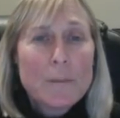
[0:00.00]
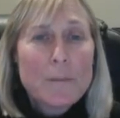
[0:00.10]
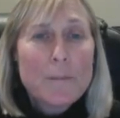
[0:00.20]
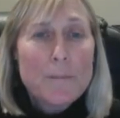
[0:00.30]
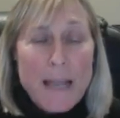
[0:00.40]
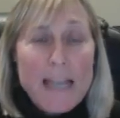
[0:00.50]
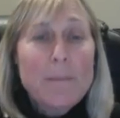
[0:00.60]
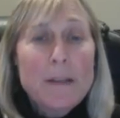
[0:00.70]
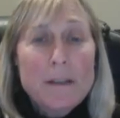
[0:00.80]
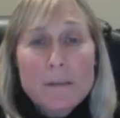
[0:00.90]

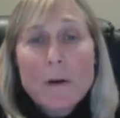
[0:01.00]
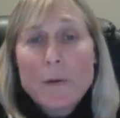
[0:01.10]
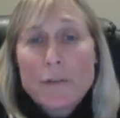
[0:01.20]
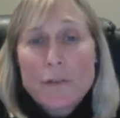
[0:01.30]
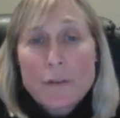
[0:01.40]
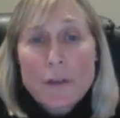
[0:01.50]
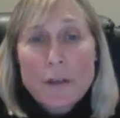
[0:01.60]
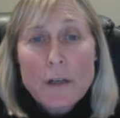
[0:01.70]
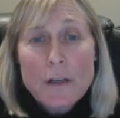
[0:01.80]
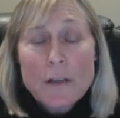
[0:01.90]
maybe the most
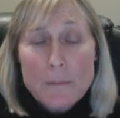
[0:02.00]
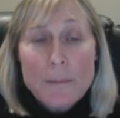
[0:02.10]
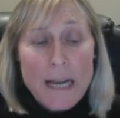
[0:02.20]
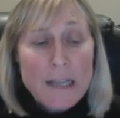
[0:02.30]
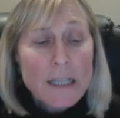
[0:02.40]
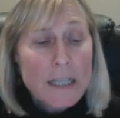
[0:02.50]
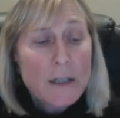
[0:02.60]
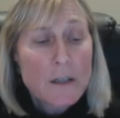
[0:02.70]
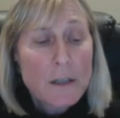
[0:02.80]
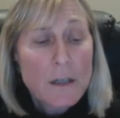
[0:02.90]

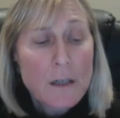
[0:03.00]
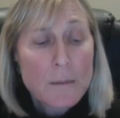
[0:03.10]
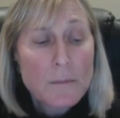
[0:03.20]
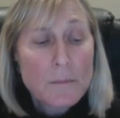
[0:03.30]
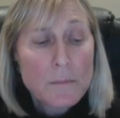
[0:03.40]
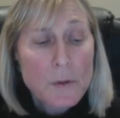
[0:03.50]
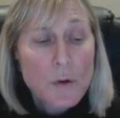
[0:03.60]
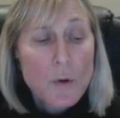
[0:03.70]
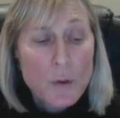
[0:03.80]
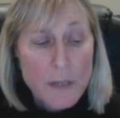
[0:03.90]
compelling
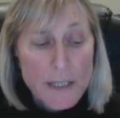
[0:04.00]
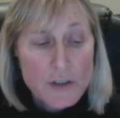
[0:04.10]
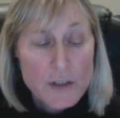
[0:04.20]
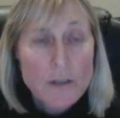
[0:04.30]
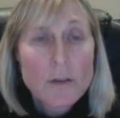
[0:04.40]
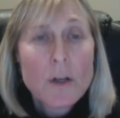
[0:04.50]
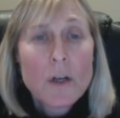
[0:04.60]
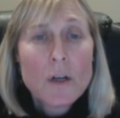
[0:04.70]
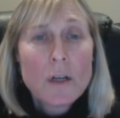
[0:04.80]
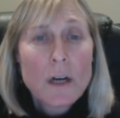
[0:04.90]
correlation.
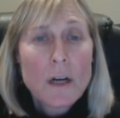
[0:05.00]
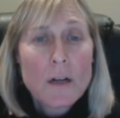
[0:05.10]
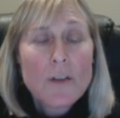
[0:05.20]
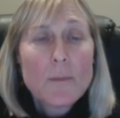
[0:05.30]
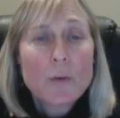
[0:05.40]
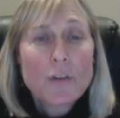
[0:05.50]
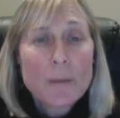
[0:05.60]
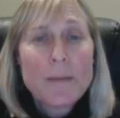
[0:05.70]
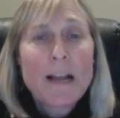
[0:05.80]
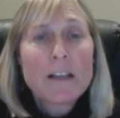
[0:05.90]
The most
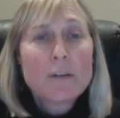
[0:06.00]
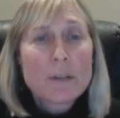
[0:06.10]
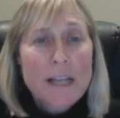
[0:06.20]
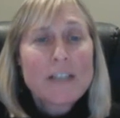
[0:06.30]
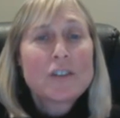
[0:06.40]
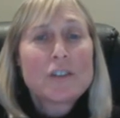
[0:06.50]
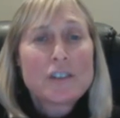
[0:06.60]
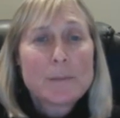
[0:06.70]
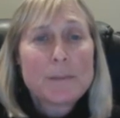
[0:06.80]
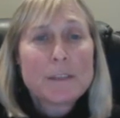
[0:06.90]
compelling
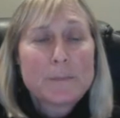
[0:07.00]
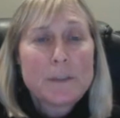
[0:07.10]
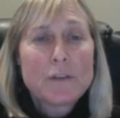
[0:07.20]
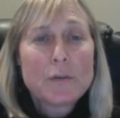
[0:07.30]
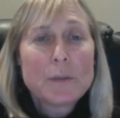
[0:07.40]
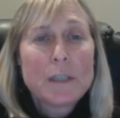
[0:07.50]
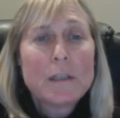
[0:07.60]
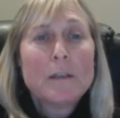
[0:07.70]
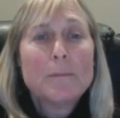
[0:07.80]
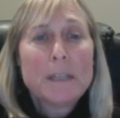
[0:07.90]
relationship is
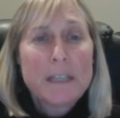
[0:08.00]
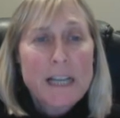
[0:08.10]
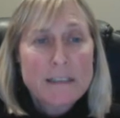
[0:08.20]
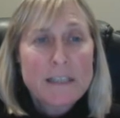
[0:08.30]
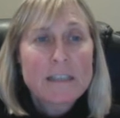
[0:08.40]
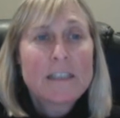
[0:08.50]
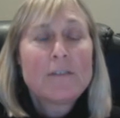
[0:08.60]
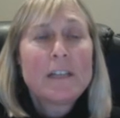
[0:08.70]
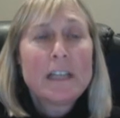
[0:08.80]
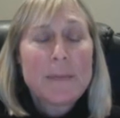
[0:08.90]
between BDS
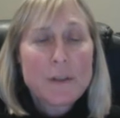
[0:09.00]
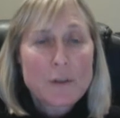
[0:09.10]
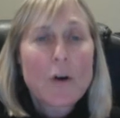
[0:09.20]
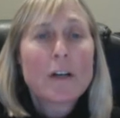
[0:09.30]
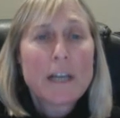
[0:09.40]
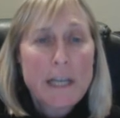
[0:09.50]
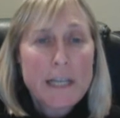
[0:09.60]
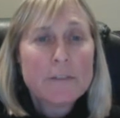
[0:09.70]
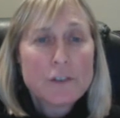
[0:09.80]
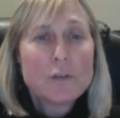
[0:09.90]
activity and the targeting
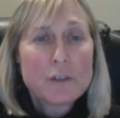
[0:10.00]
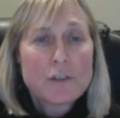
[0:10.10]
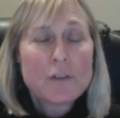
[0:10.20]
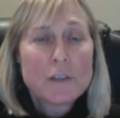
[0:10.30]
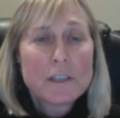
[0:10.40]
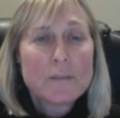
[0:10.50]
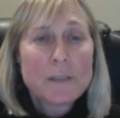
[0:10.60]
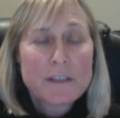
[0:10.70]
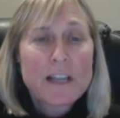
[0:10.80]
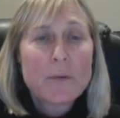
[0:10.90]
of Jewish students,
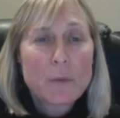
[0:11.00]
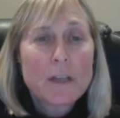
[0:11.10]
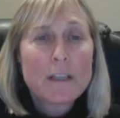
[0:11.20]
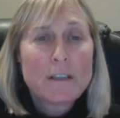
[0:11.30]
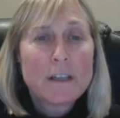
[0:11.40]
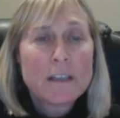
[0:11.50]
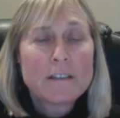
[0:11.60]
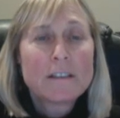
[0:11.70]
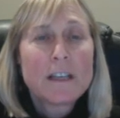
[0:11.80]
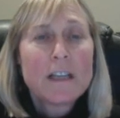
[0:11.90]
because that really
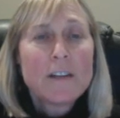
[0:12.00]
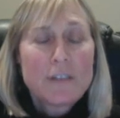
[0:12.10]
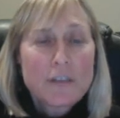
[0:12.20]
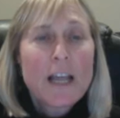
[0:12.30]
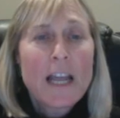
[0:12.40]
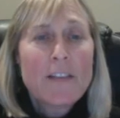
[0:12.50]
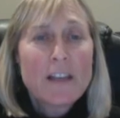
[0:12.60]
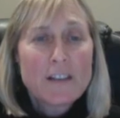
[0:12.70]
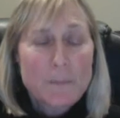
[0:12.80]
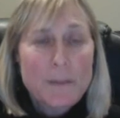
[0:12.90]
does say that
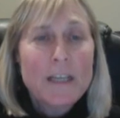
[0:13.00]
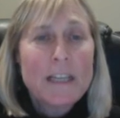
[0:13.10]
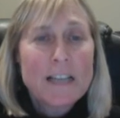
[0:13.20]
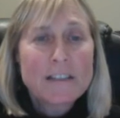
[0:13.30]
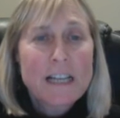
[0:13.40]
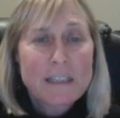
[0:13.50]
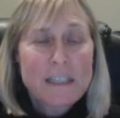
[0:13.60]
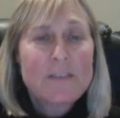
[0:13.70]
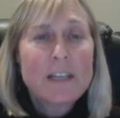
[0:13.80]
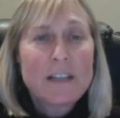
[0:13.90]
it's BDS
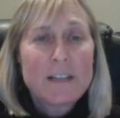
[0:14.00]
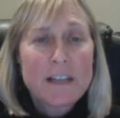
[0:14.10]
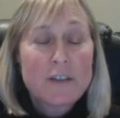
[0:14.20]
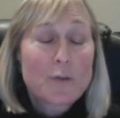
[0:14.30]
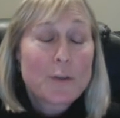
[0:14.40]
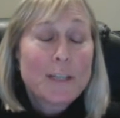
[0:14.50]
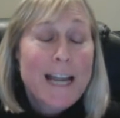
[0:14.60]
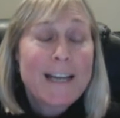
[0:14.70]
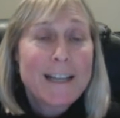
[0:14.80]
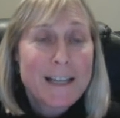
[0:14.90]
activity that is
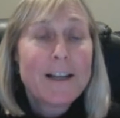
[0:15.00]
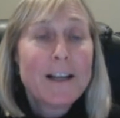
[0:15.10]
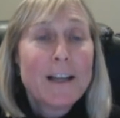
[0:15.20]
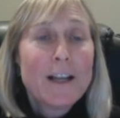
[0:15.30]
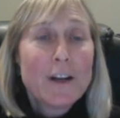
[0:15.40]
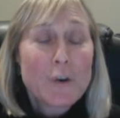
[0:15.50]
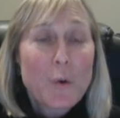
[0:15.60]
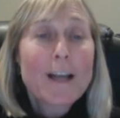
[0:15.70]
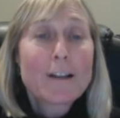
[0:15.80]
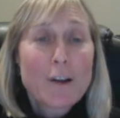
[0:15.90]
creating
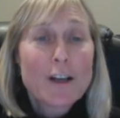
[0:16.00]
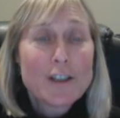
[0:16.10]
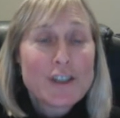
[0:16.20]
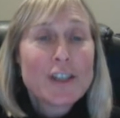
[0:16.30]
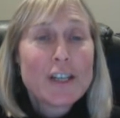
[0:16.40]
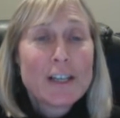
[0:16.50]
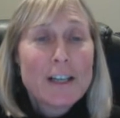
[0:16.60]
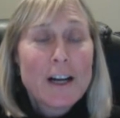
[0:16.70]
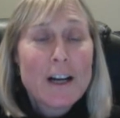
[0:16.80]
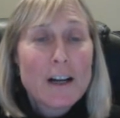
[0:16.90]
quite a large
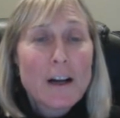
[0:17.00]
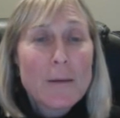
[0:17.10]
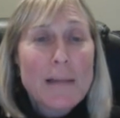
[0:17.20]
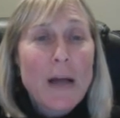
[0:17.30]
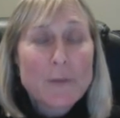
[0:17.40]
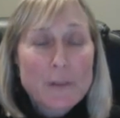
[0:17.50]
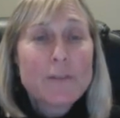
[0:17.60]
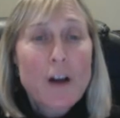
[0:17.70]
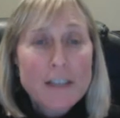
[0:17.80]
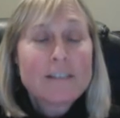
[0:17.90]
amount of
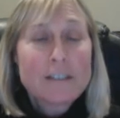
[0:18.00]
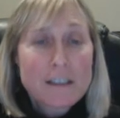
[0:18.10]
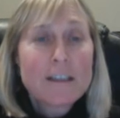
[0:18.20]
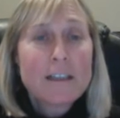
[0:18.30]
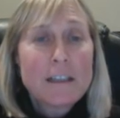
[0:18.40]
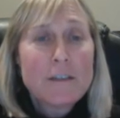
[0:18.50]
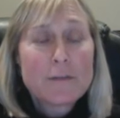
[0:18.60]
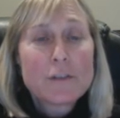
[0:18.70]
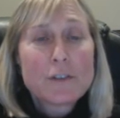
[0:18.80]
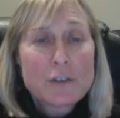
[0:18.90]
hostility
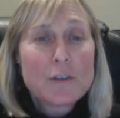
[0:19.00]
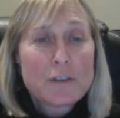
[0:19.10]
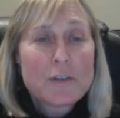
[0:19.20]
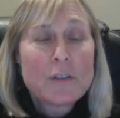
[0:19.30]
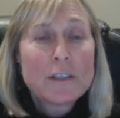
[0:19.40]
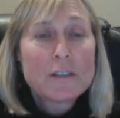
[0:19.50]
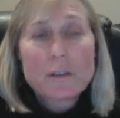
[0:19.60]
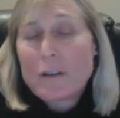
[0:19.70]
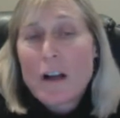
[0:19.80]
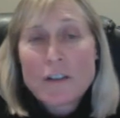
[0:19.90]
for Jewish students on
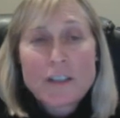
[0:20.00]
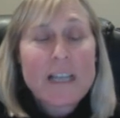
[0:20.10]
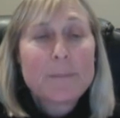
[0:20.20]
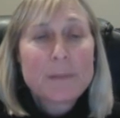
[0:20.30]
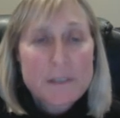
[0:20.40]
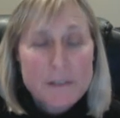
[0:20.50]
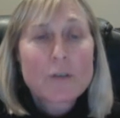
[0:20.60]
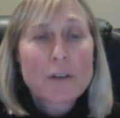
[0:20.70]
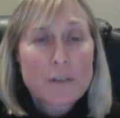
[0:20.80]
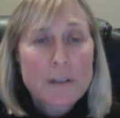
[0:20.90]
college campuses
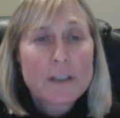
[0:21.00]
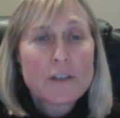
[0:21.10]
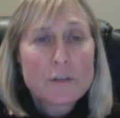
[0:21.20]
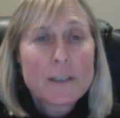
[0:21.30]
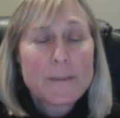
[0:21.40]
across the country.